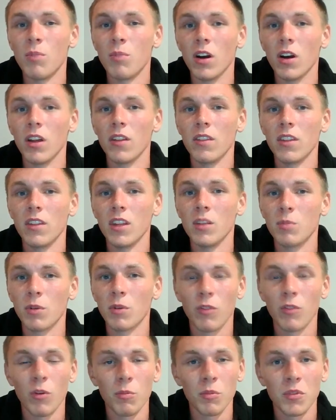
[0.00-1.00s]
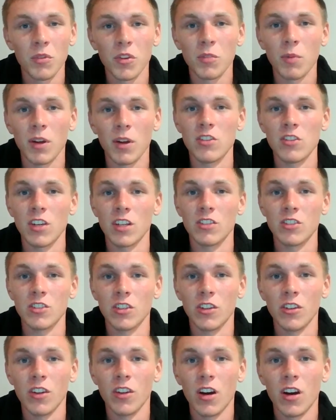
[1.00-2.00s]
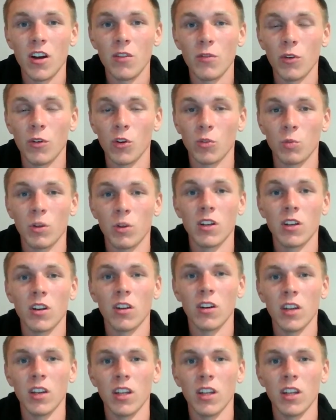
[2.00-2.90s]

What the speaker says: But the performances by Jake Gyllenhaal, Forrest Whitaker,